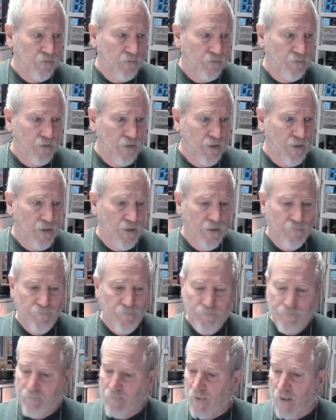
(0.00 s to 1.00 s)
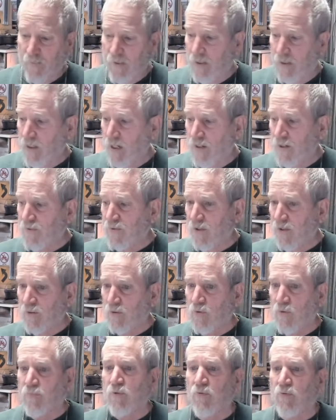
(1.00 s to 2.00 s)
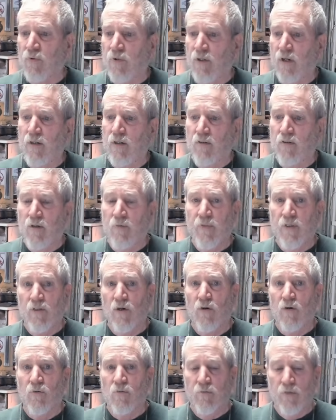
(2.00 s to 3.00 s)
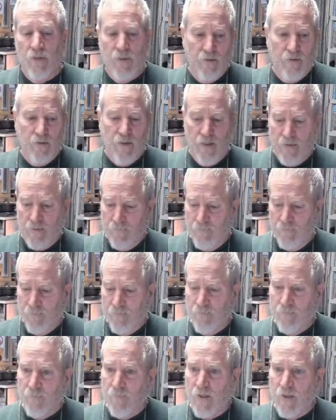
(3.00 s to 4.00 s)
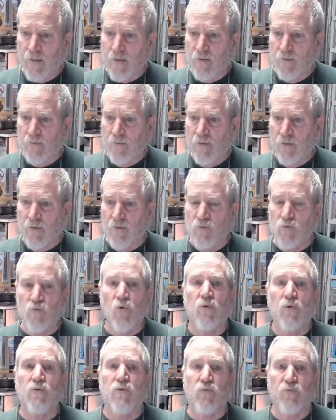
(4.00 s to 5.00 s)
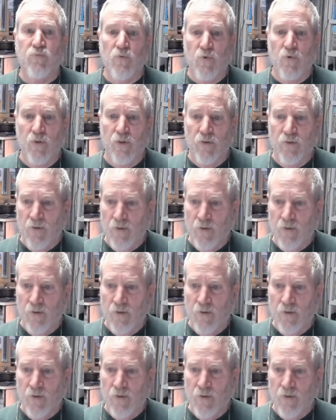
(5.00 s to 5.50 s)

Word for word: And I mean, anything crypto related, let me know and I, I can I can uh, source it for you.